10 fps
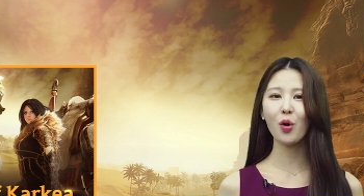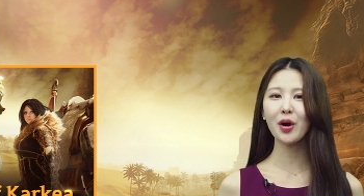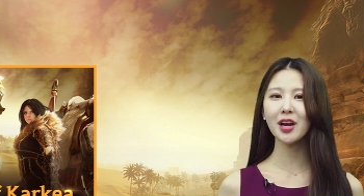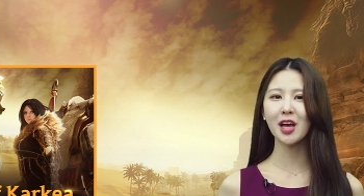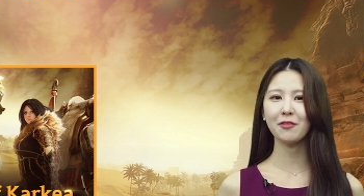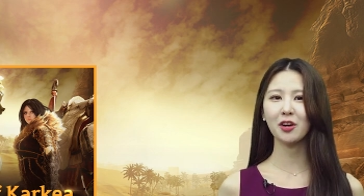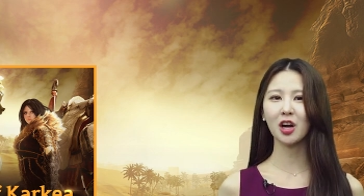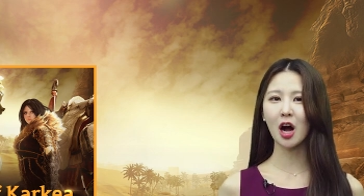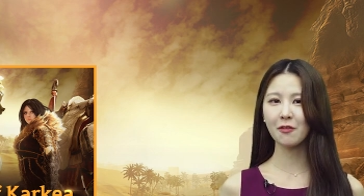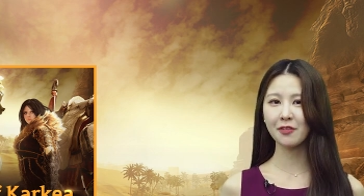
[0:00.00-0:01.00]
or if you're
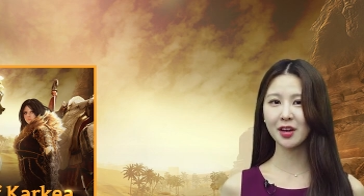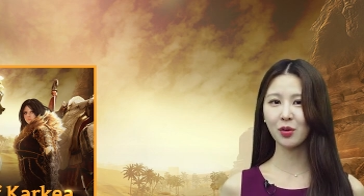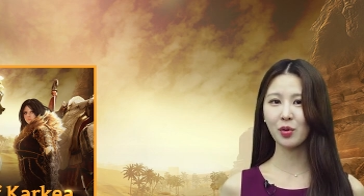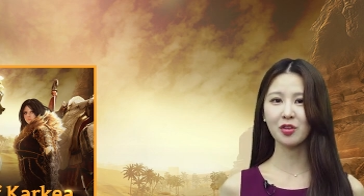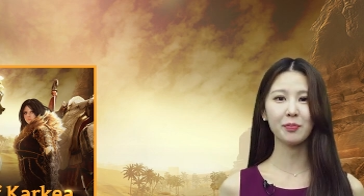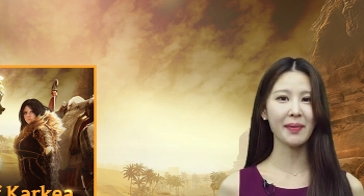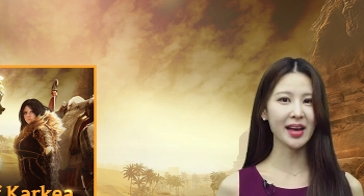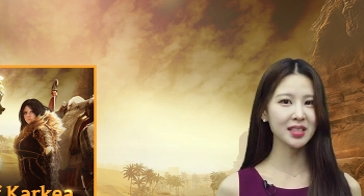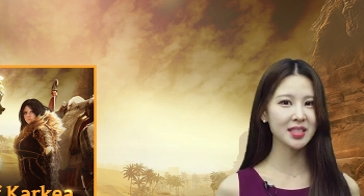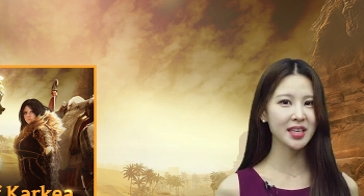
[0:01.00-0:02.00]
confident with your
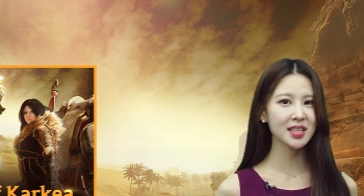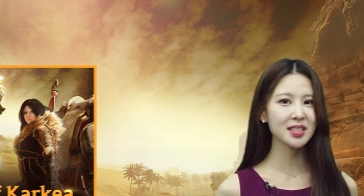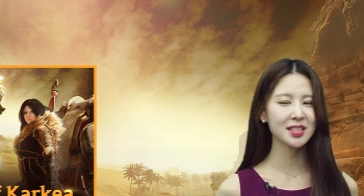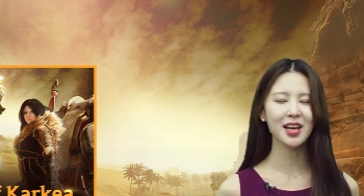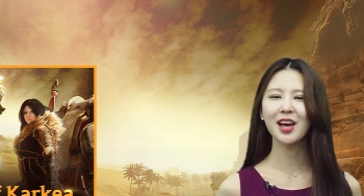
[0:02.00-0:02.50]
battle skills,